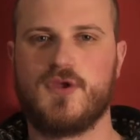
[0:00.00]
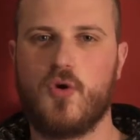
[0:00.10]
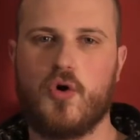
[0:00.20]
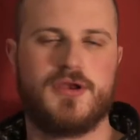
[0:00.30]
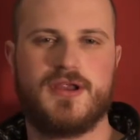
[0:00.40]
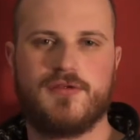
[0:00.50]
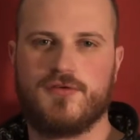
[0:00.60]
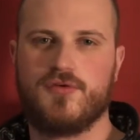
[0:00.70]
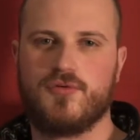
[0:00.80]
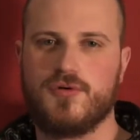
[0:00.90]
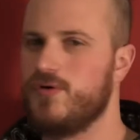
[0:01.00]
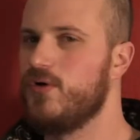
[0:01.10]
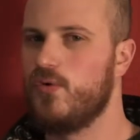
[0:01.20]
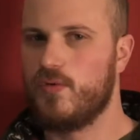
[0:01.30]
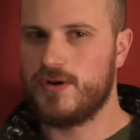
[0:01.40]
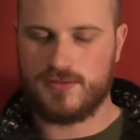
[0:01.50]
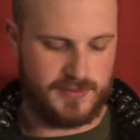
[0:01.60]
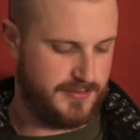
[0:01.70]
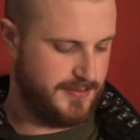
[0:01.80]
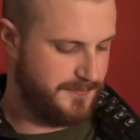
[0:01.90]
Horton Hears a Who. What are you
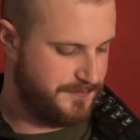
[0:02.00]
thinking?